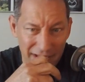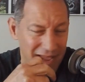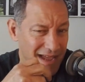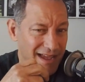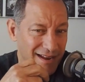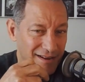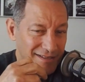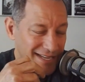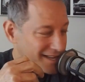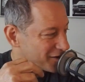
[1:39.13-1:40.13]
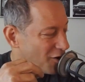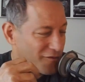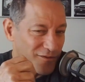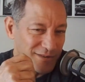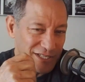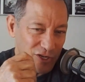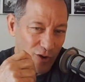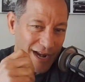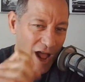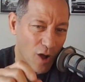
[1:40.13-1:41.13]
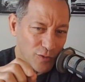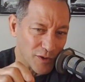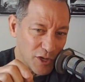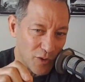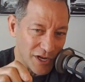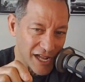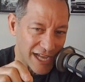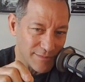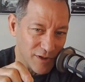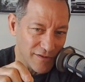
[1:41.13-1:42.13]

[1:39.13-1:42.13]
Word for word: Man, I'll tell you, going from Detroit. How old were you when you guys